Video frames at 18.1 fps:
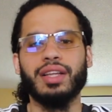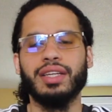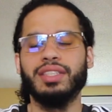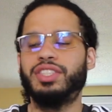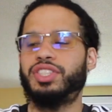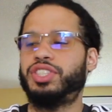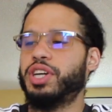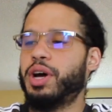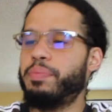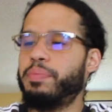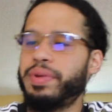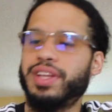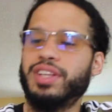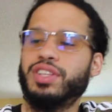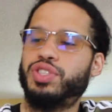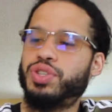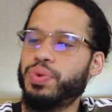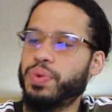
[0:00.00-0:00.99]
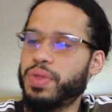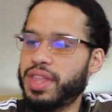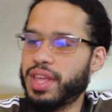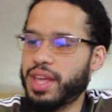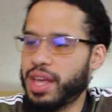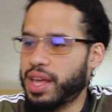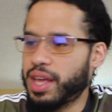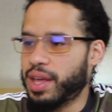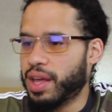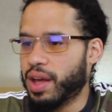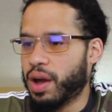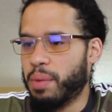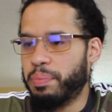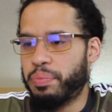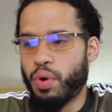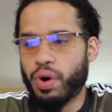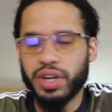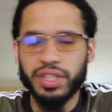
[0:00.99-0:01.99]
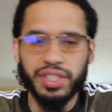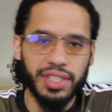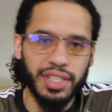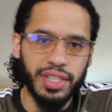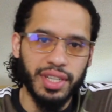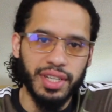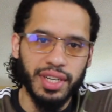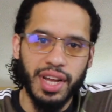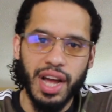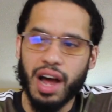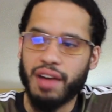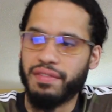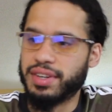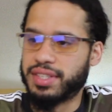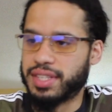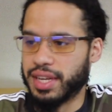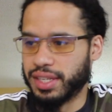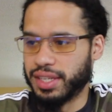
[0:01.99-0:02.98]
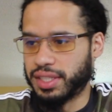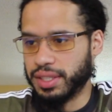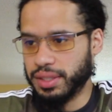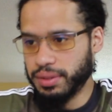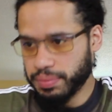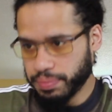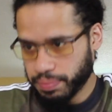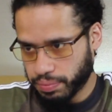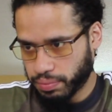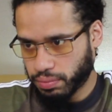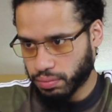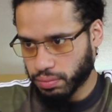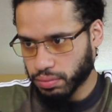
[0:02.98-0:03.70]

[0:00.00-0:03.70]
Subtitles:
Let's jump into the abortion conversation.